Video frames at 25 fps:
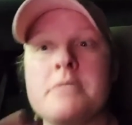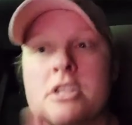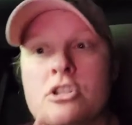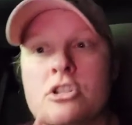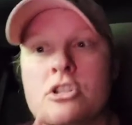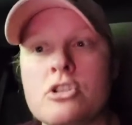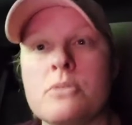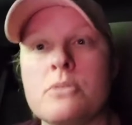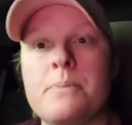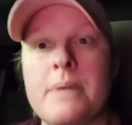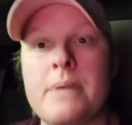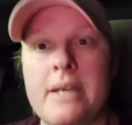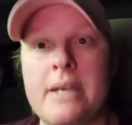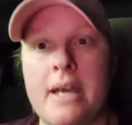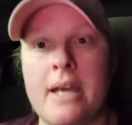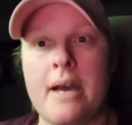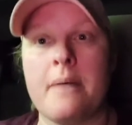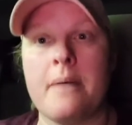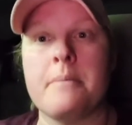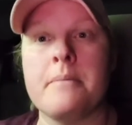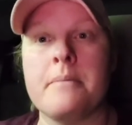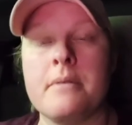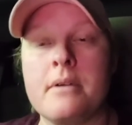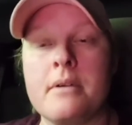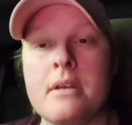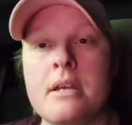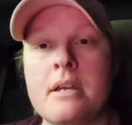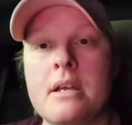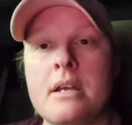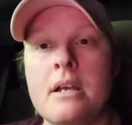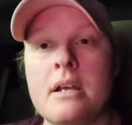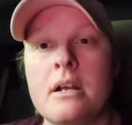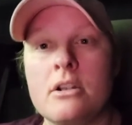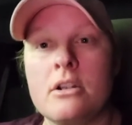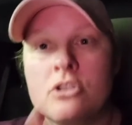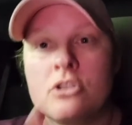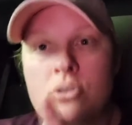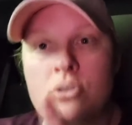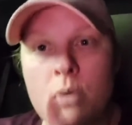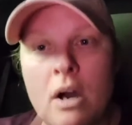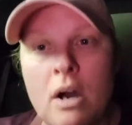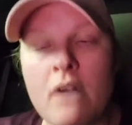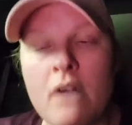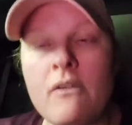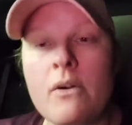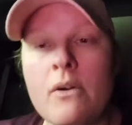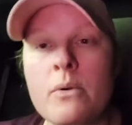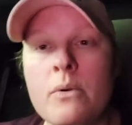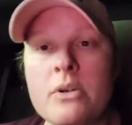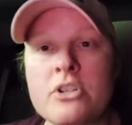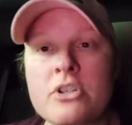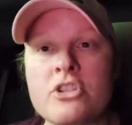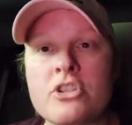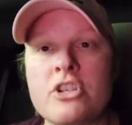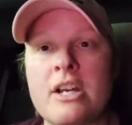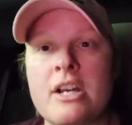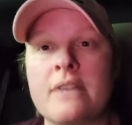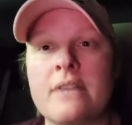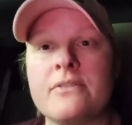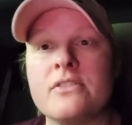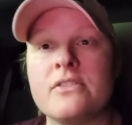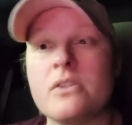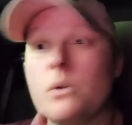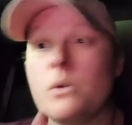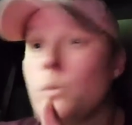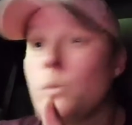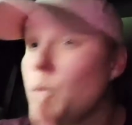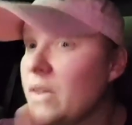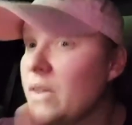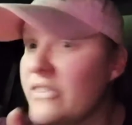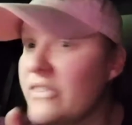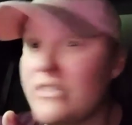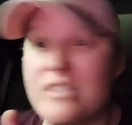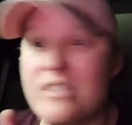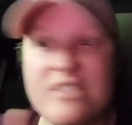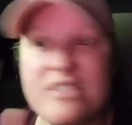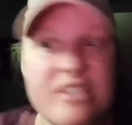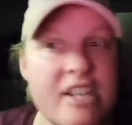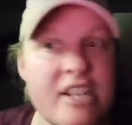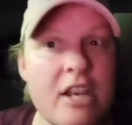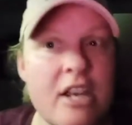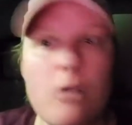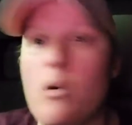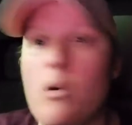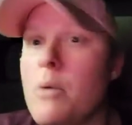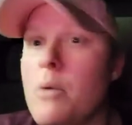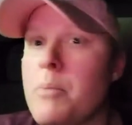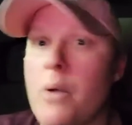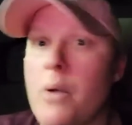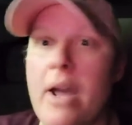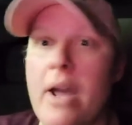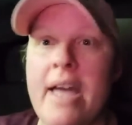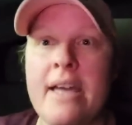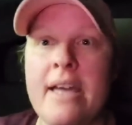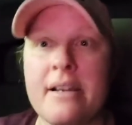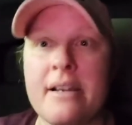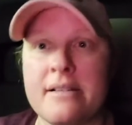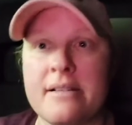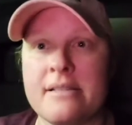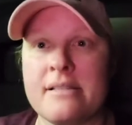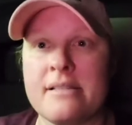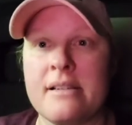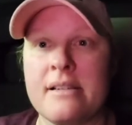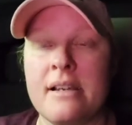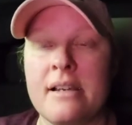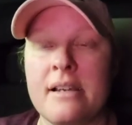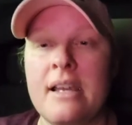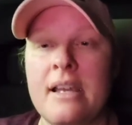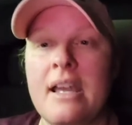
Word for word: to 2 p.m., 12 hour shifts with zero breaks.